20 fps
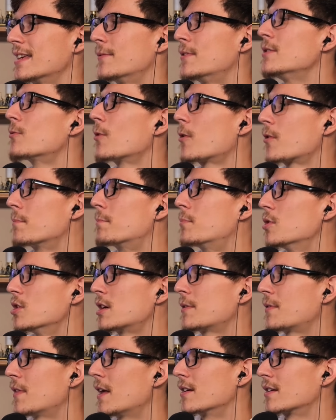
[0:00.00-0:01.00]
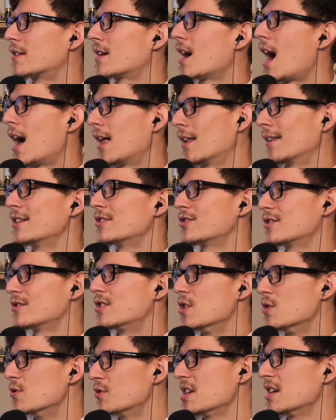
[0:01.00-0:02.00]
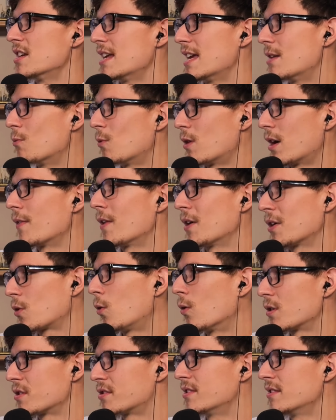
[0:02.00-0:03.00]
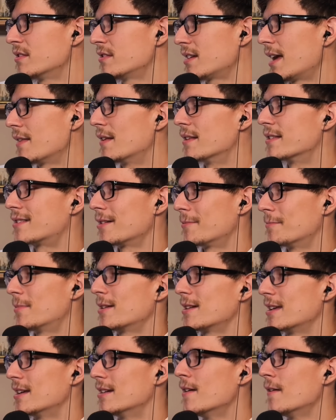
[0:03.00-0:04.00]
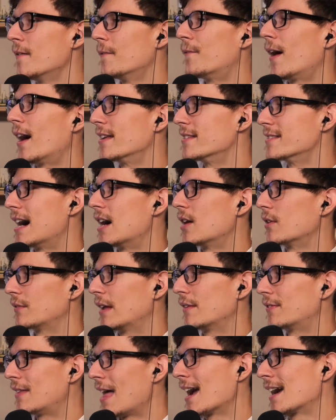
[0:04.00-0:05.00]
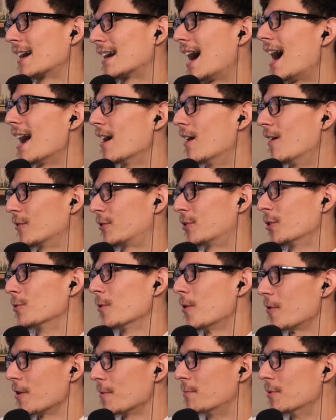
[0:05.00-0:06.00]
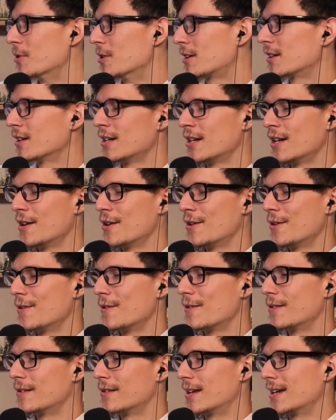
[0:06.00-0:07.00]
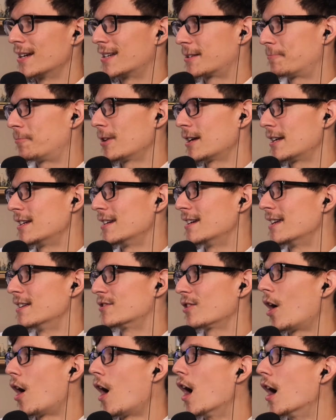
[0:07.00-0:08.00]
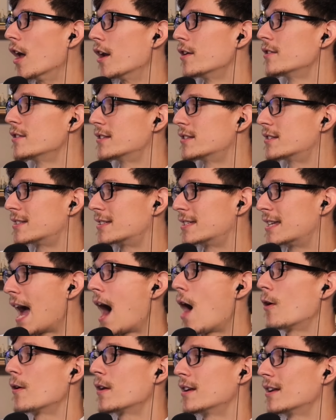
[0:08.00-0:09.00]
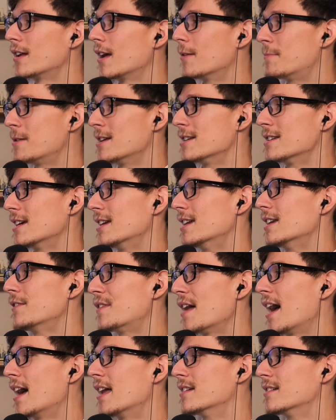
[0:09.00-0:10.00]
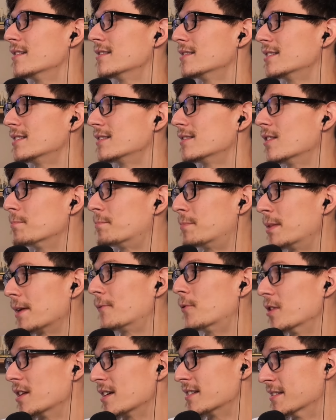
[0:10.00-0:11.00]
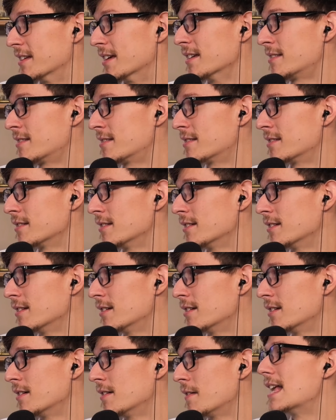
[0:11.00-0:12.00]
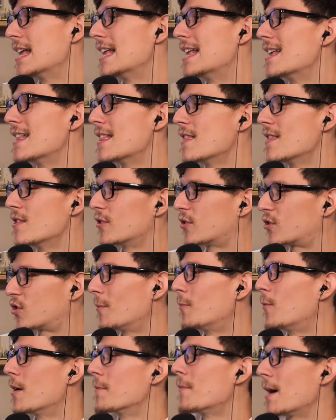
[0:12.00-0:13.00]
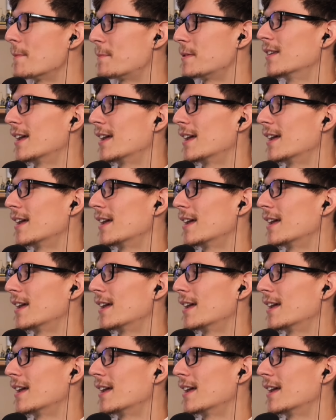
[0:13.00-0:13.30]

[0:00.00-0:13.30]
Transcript: if he wrote a book that a college is using in one of their courses, and then somebody finds out that that guy also wrote a book explaining his undoubted opinion that Bigfoot exists, someone might be